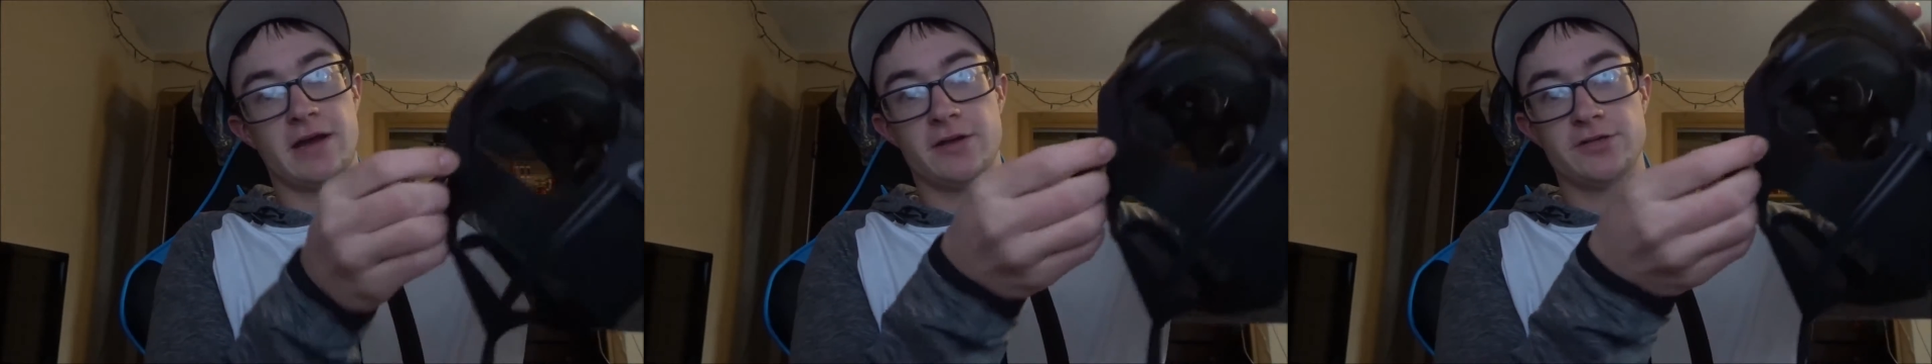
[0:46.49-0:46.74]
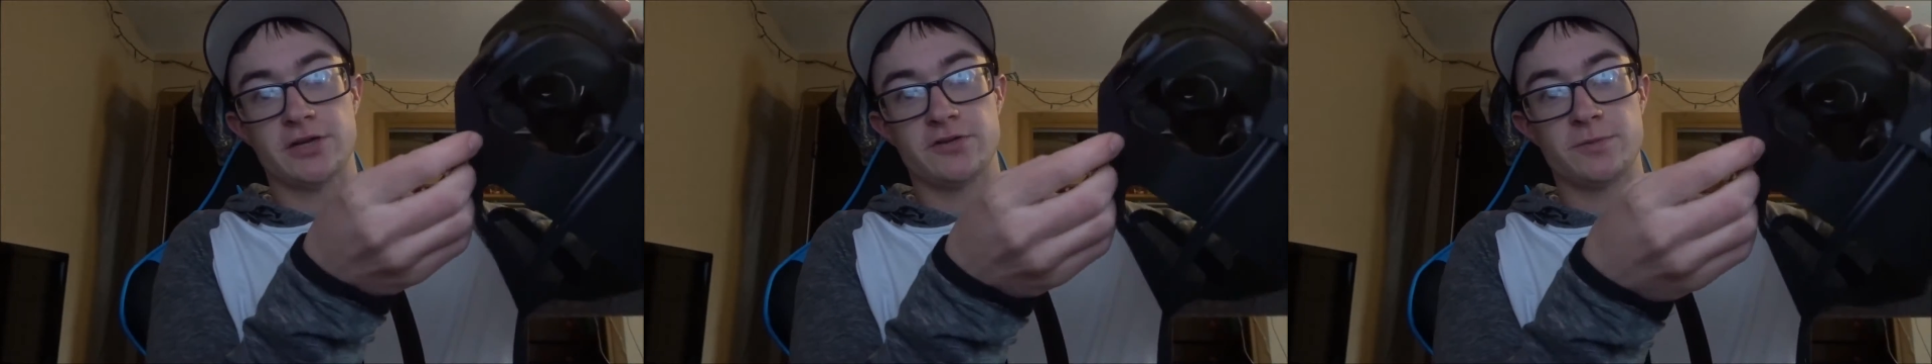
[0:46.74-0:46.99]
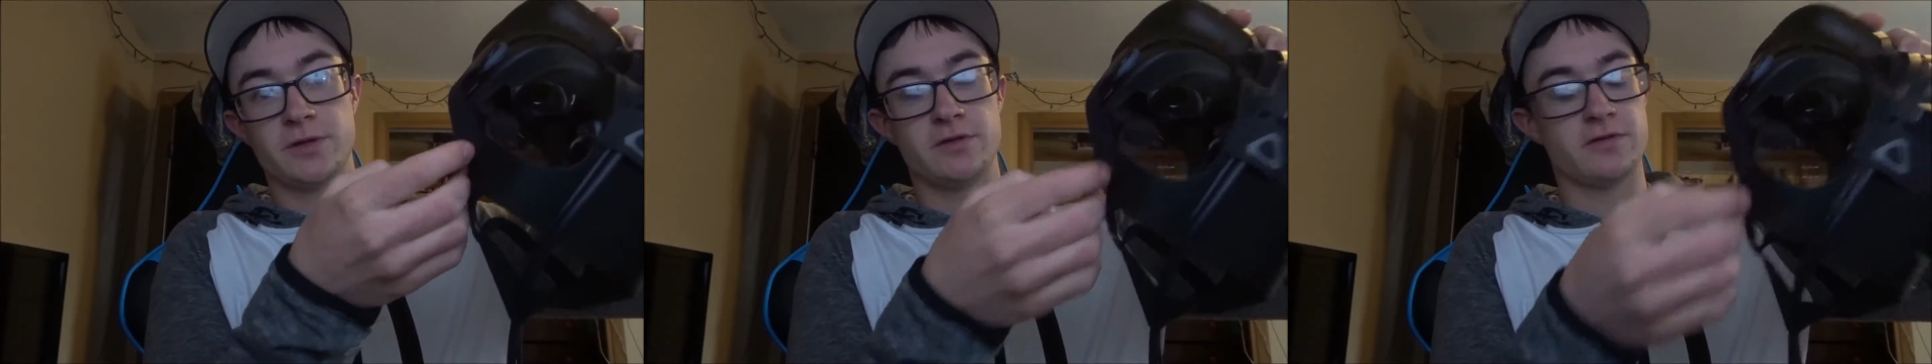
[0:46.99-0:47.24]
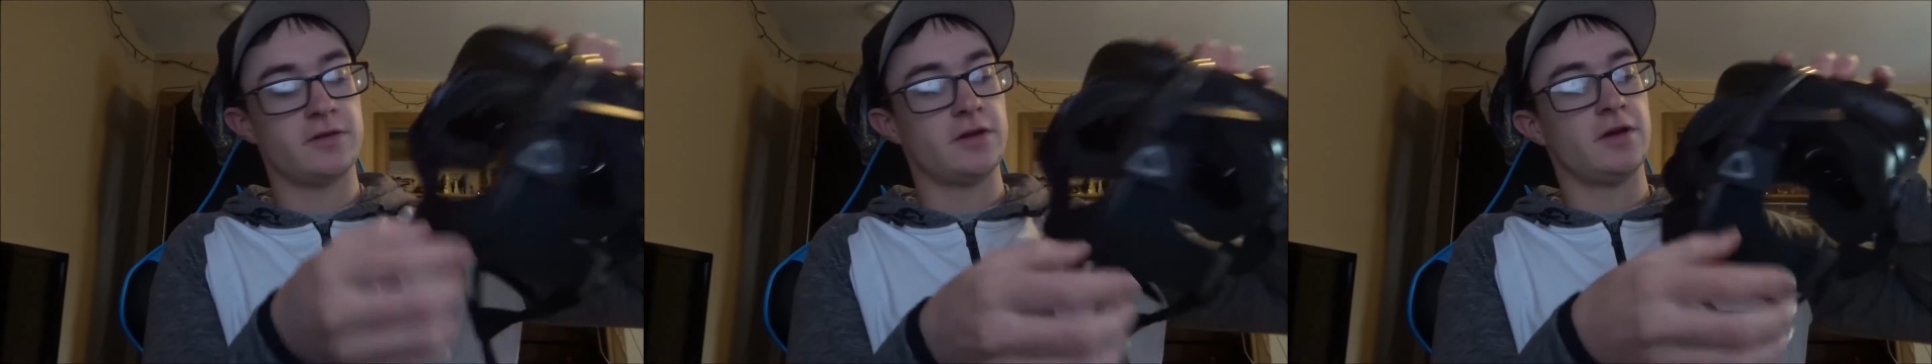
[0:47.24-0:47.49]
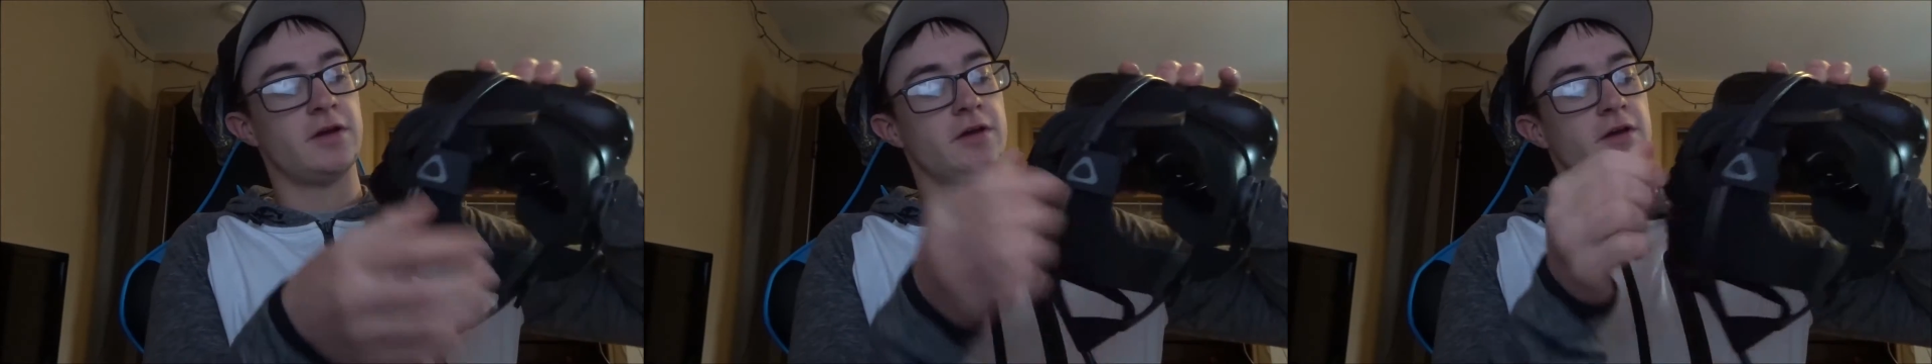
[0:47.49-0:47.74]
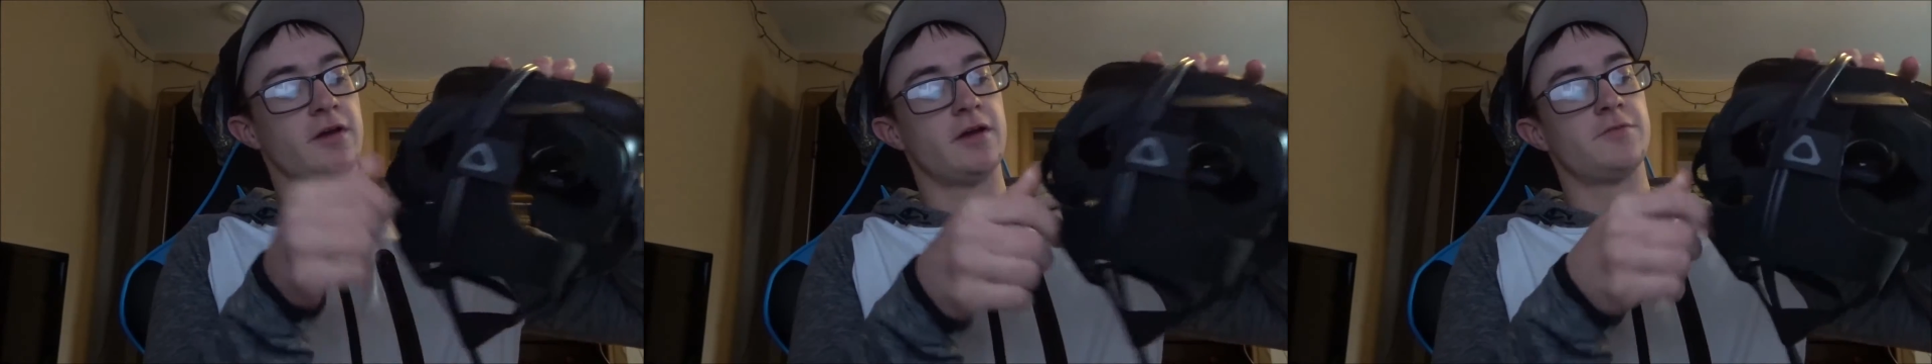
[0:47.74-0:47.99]
adjustments,
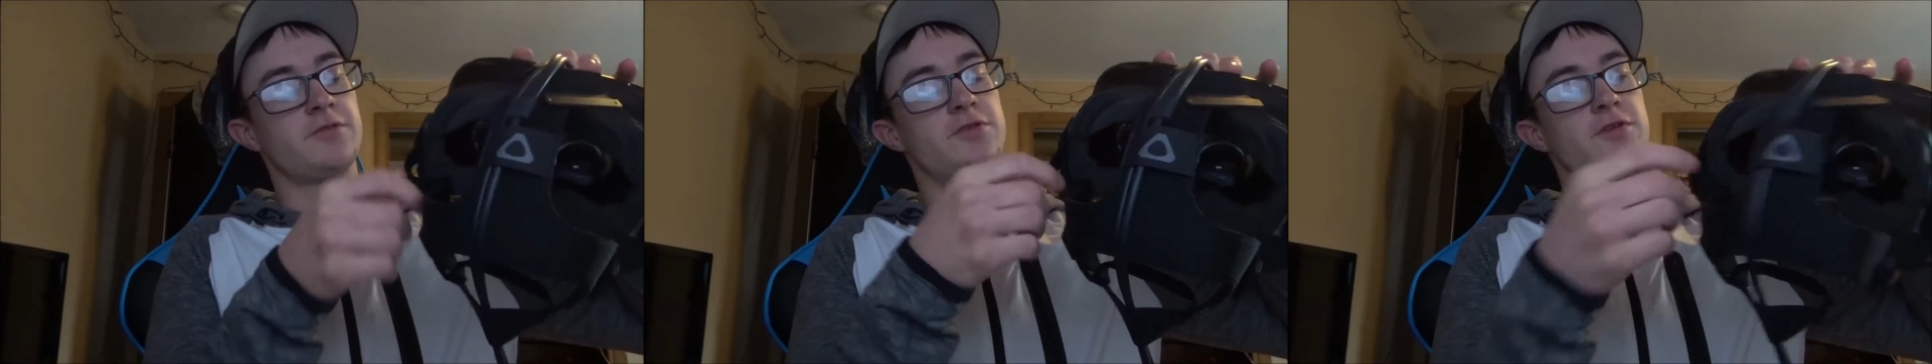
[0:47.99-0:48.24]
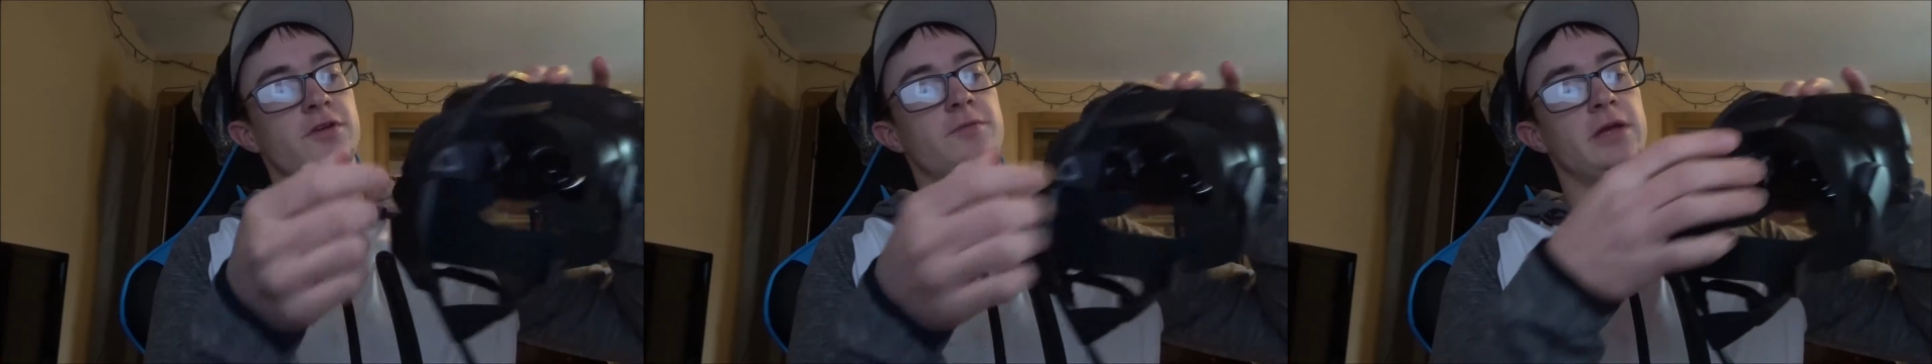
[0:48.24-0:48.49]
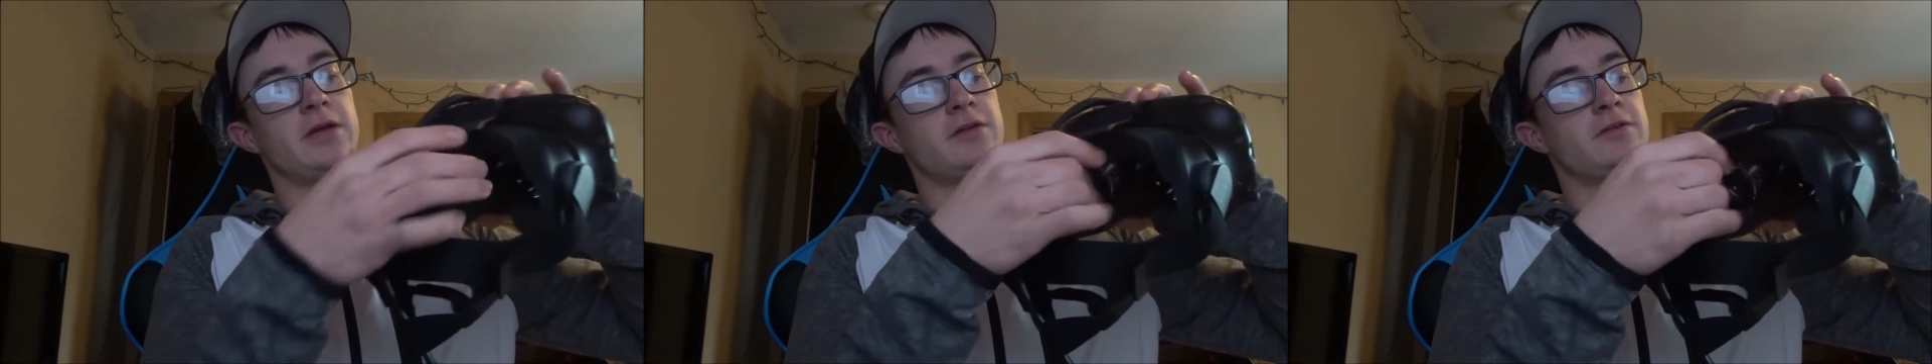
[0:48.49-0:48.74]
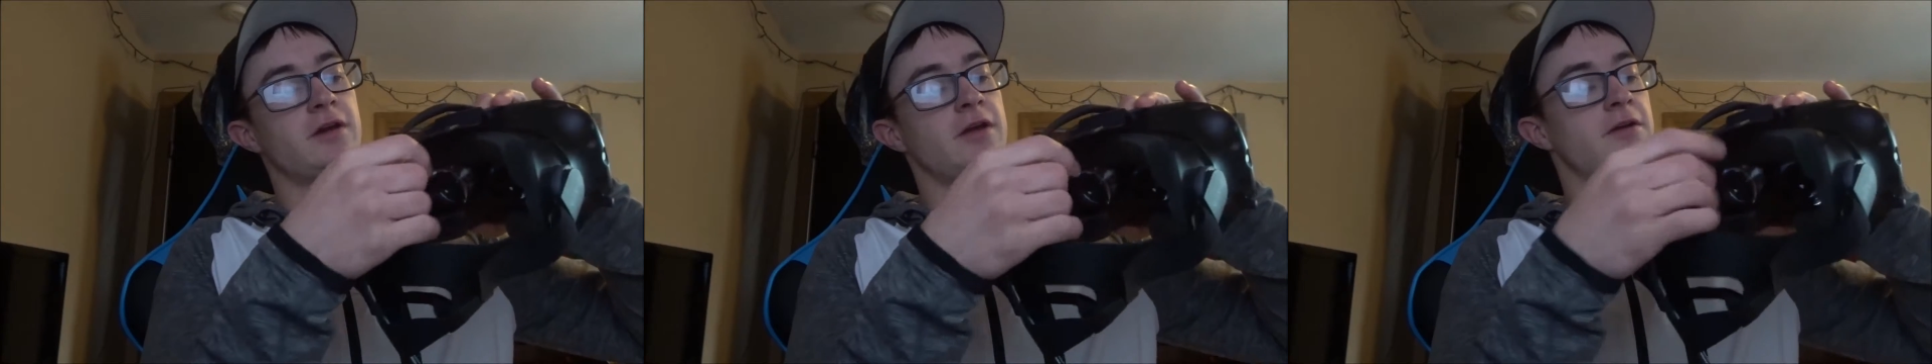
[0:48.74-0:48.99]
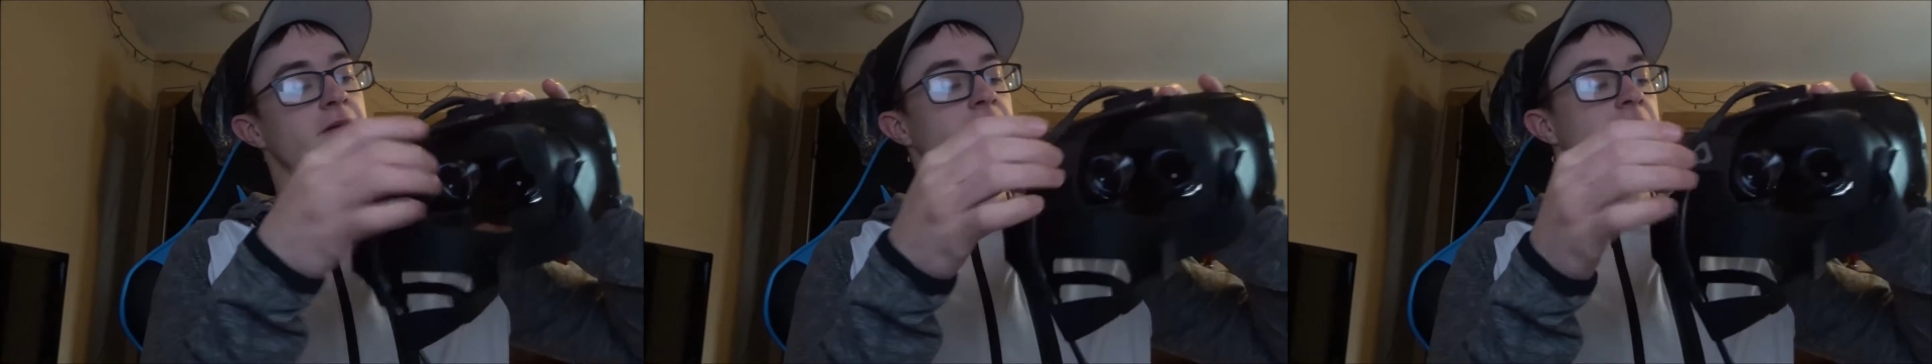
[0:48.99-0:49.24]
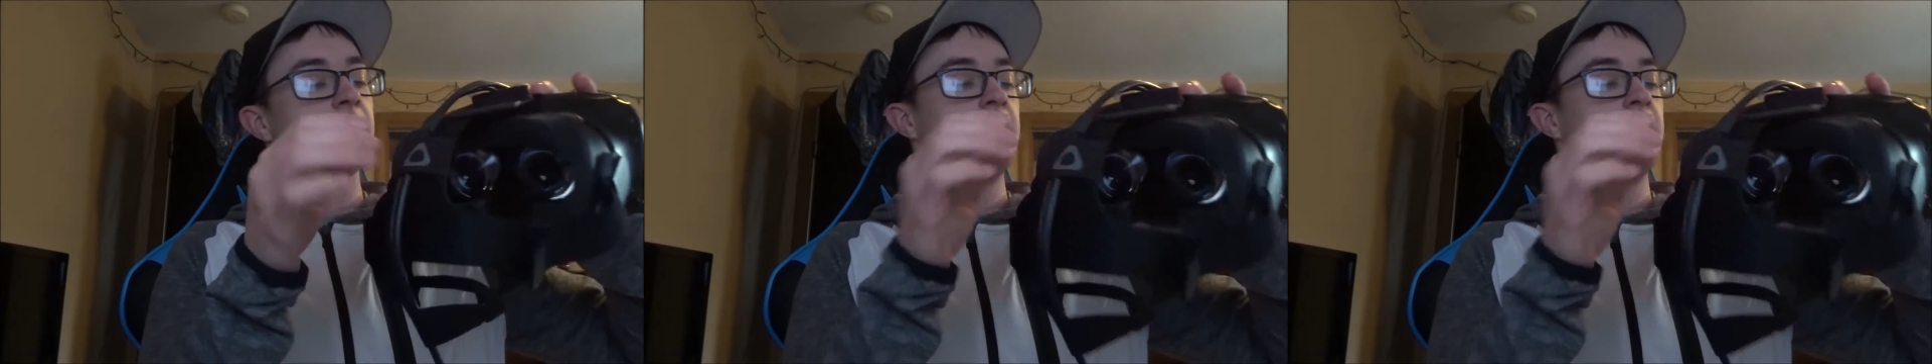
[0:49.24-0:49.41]
so you can make it tighter.